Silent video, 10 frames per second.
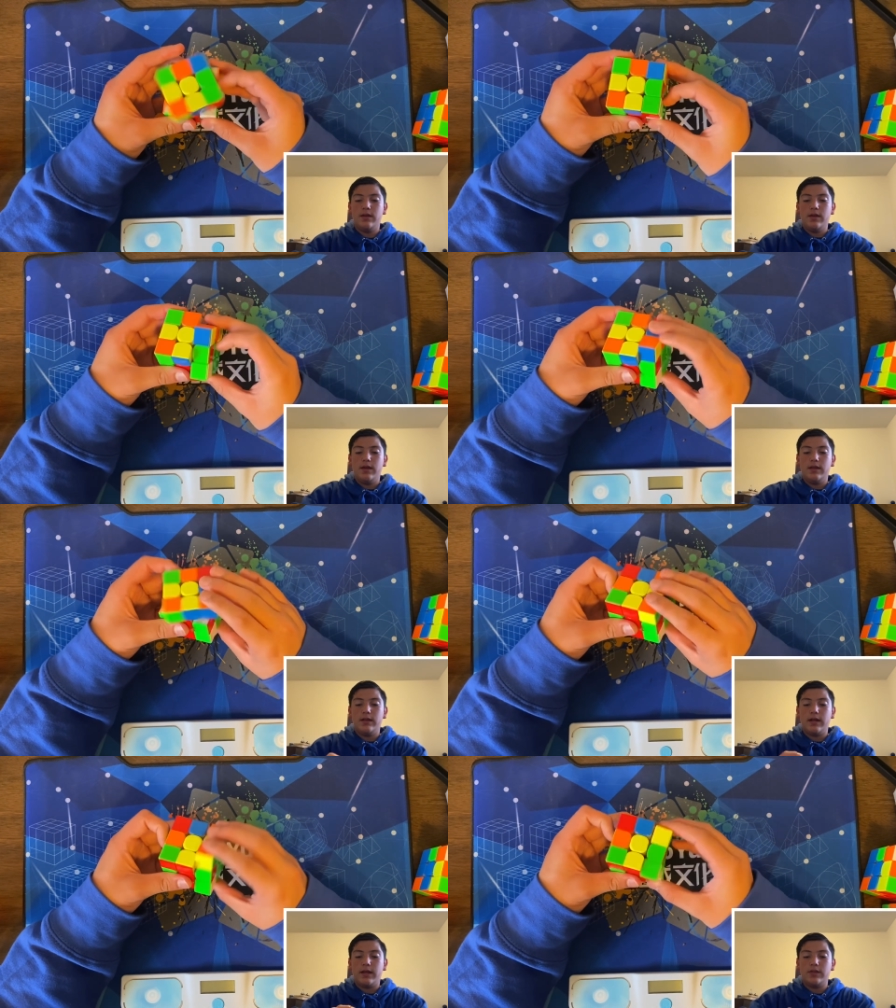and then I
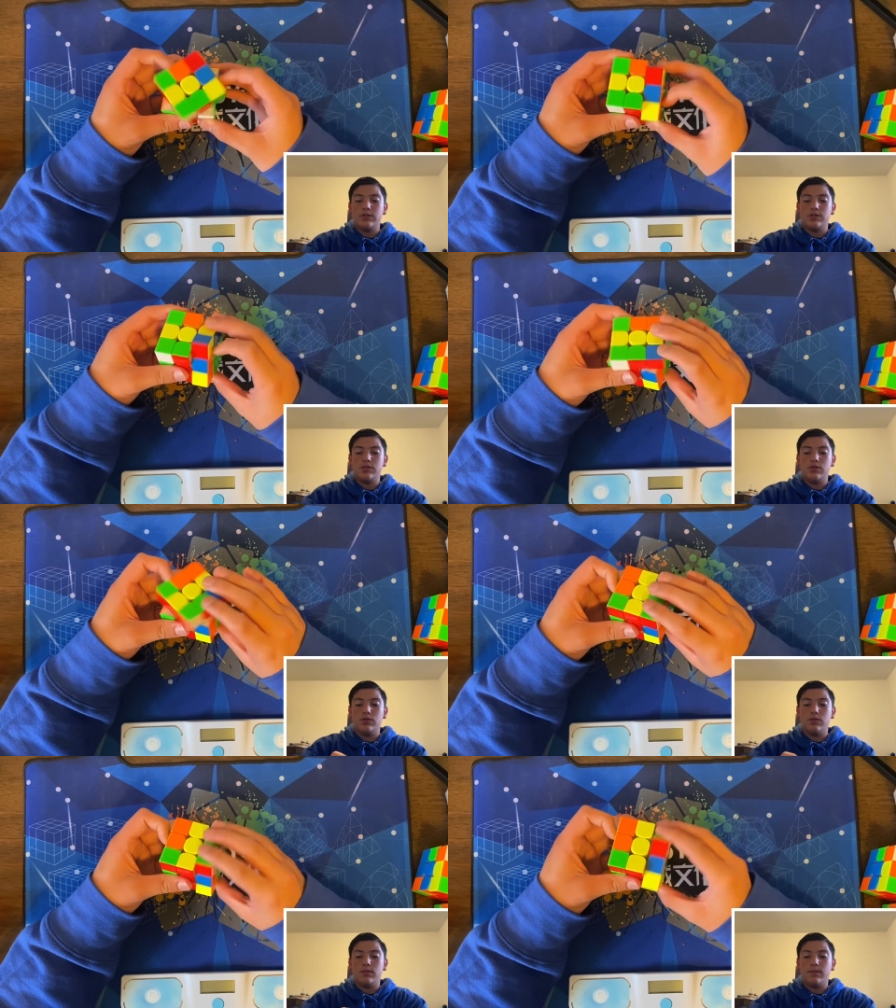can just do
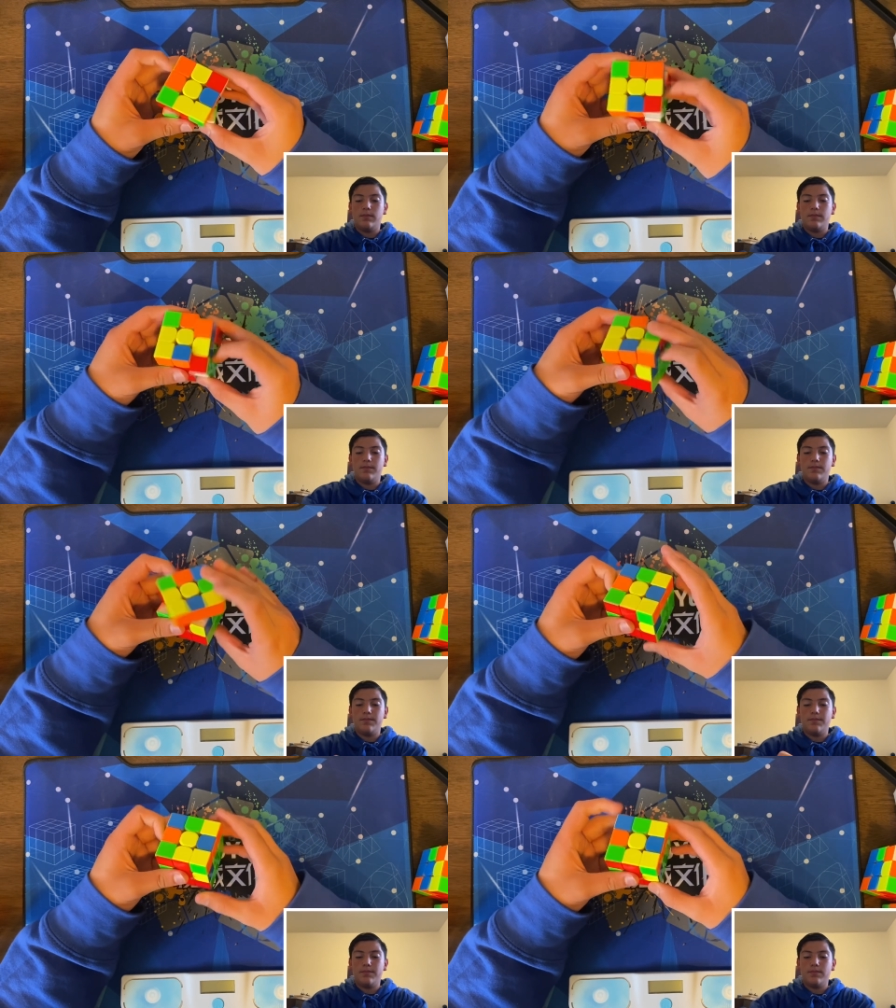
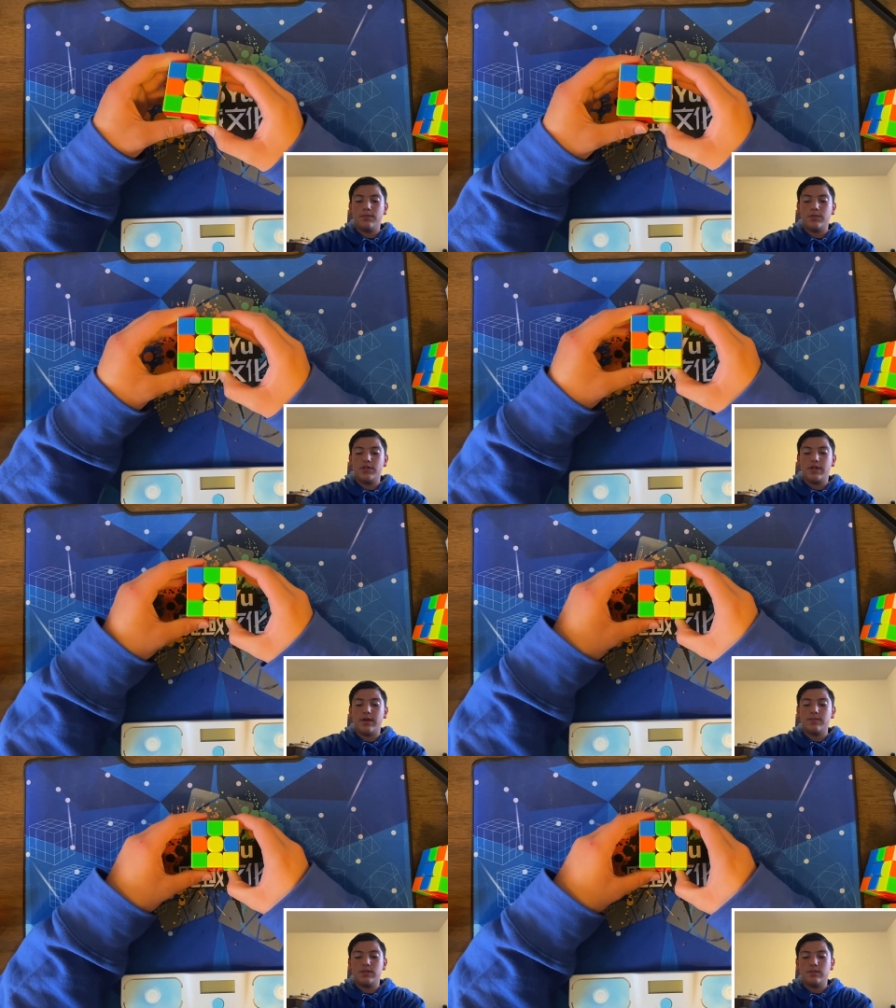3 times.